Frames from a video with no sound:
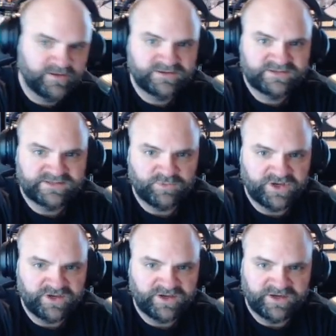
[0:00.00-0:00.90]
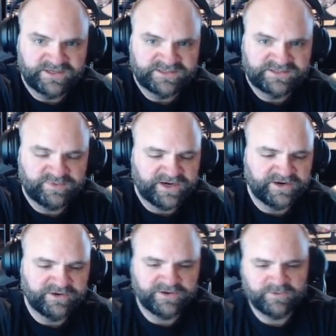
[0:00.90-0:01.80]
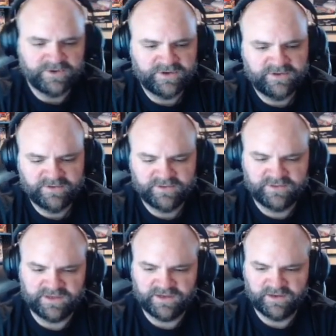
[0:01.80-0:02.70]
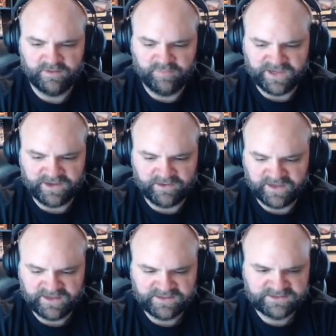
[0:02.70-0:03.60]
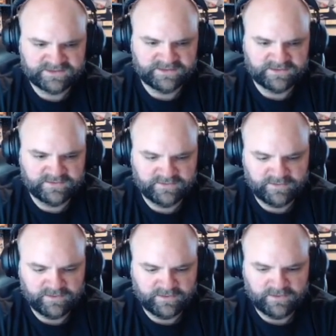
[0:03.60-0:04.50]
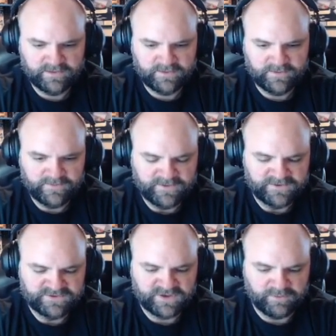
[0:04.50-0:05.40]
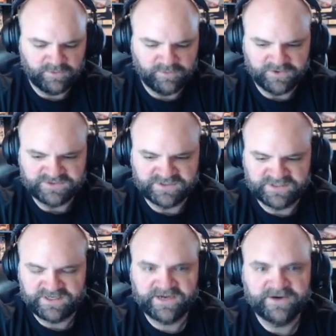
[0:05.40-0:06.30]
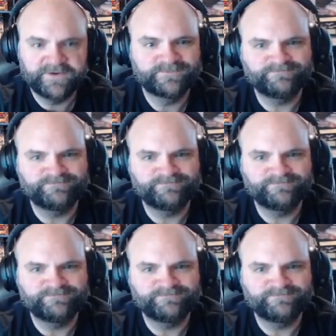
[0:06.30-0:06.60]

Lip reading: somewhat uninspiring one. The Battle Axe. Scramble, Pulse, and a Dagger.